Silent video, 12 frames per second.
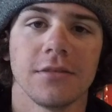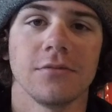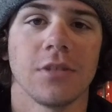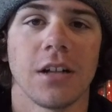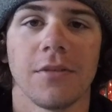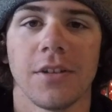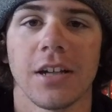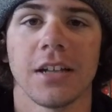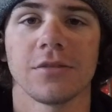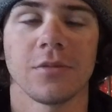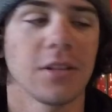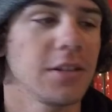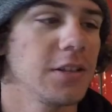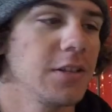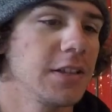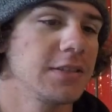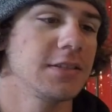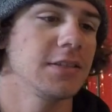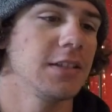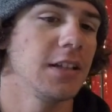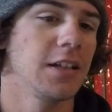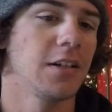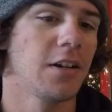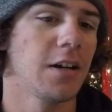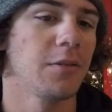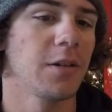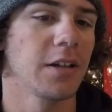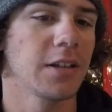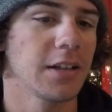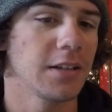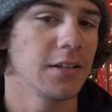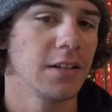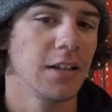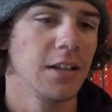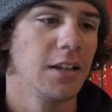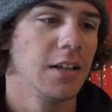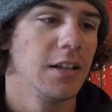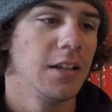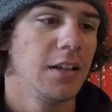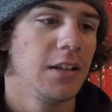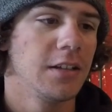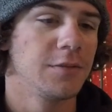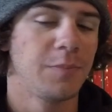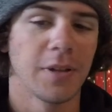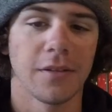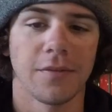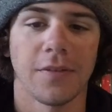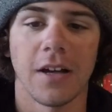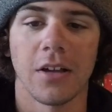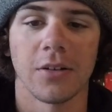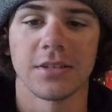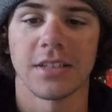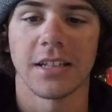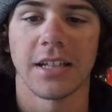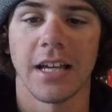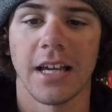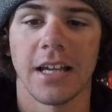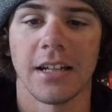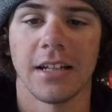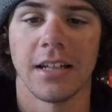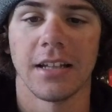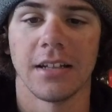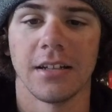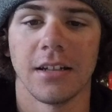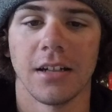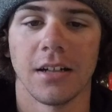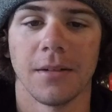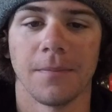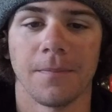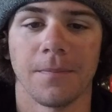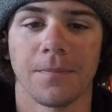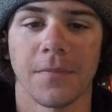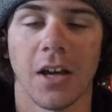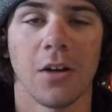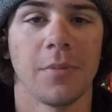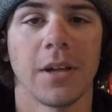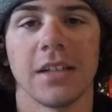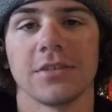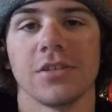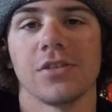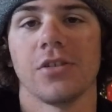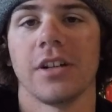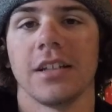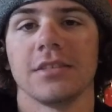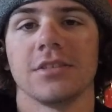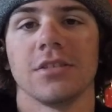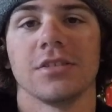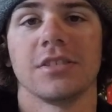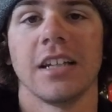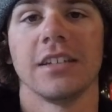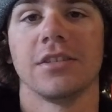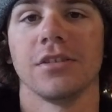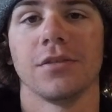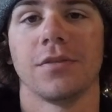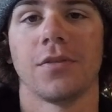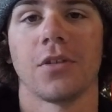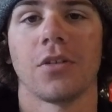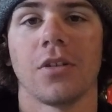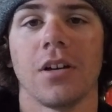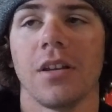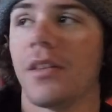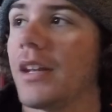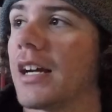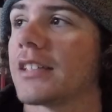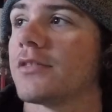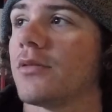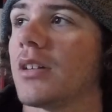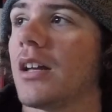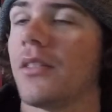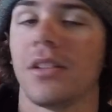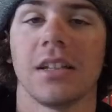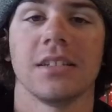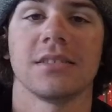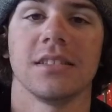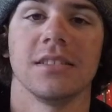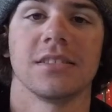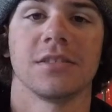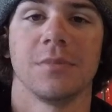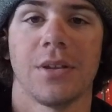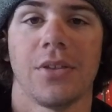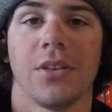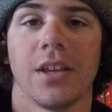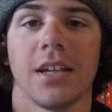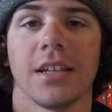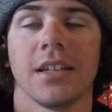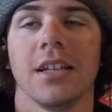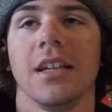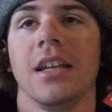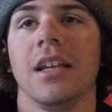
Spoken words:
it, whatever you guys want to do. It's, I want to get as big of a following as I can, and I hope you guys are enjoying it. So stay tuned for the next one on the list is Smith Lake,